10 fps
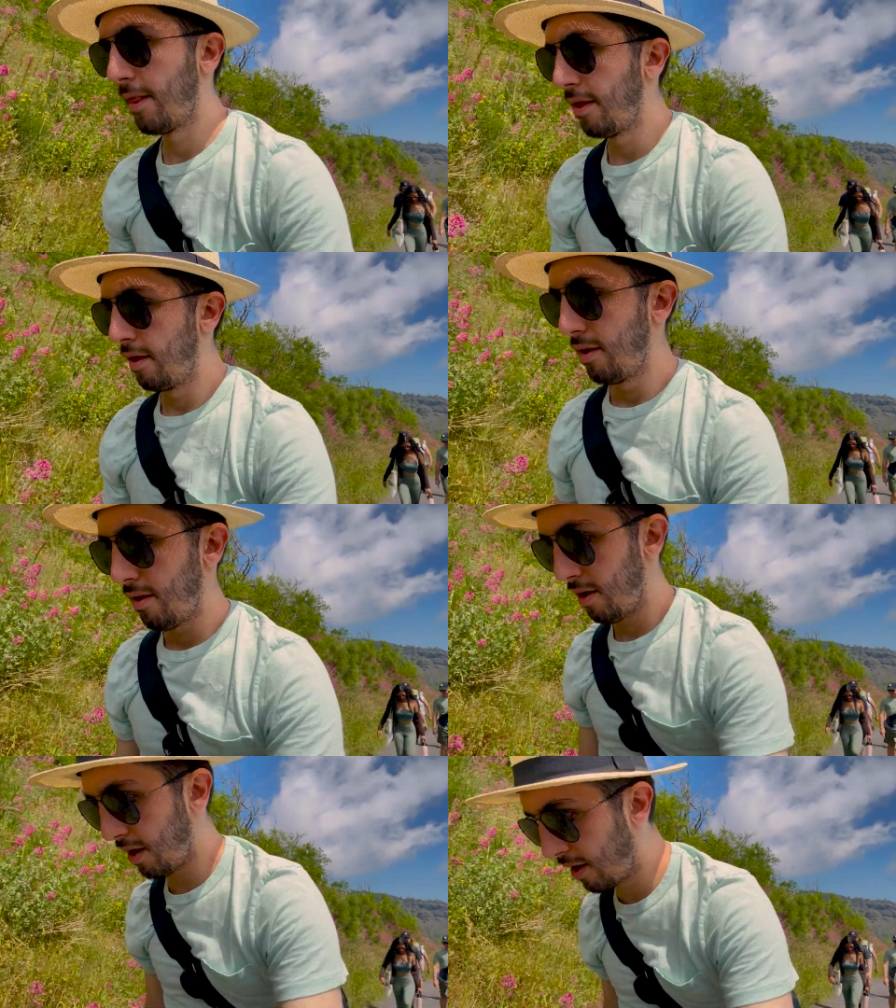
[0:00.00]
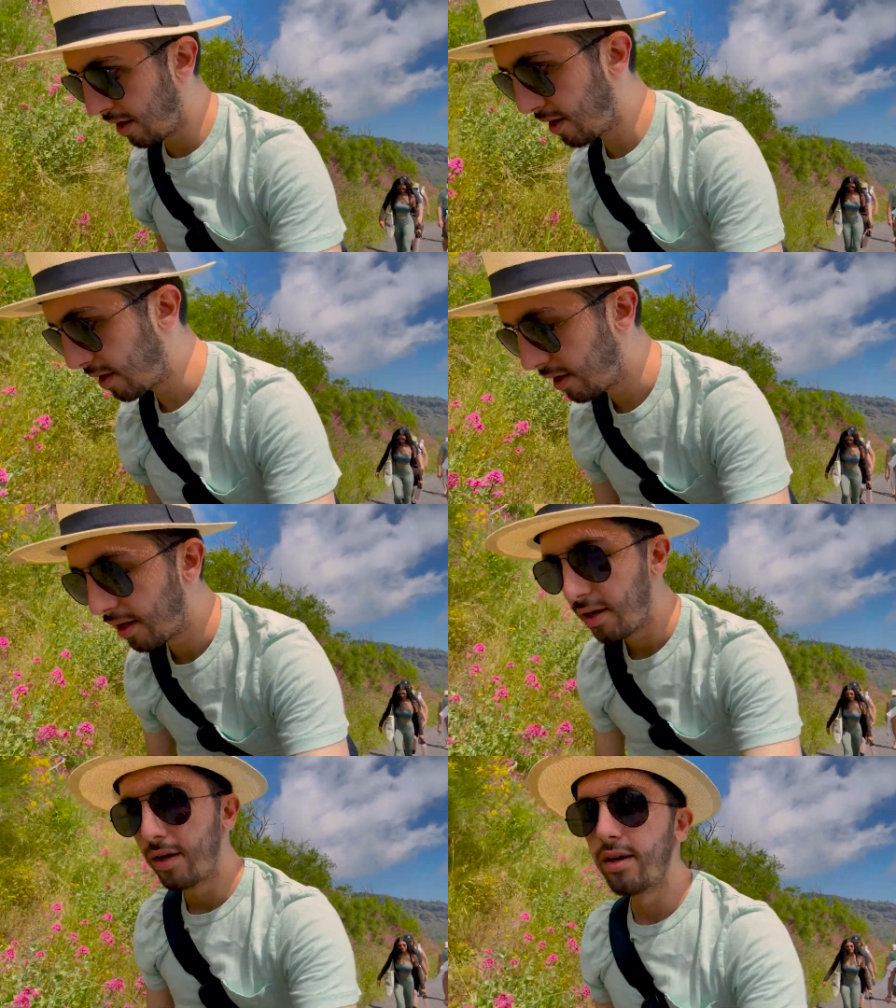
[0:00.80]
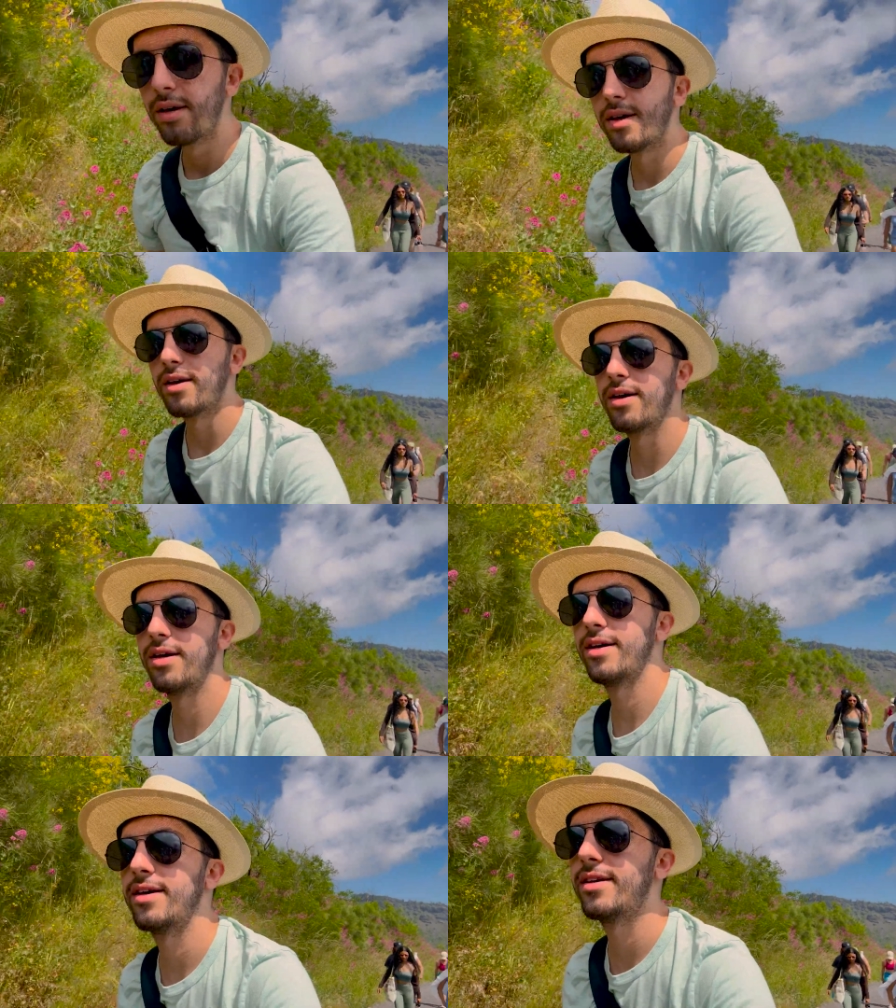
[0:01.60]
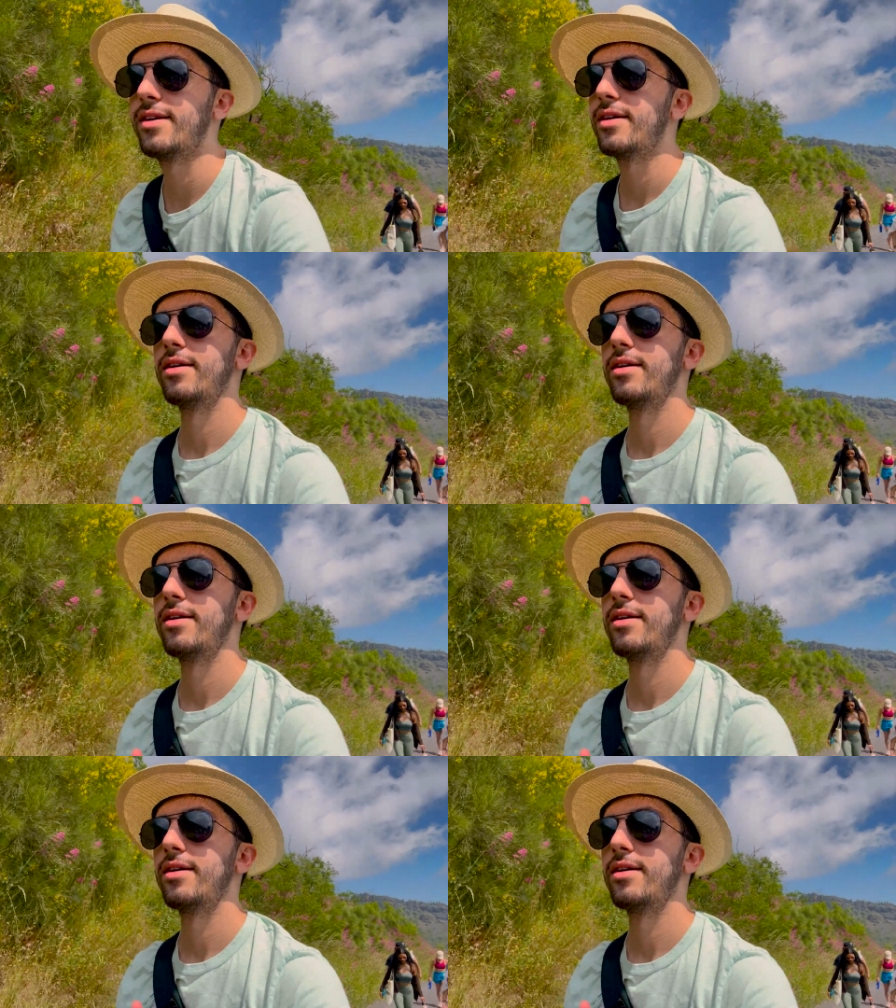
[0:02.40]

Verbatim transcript: The walking we were doing started to catch up with me after a really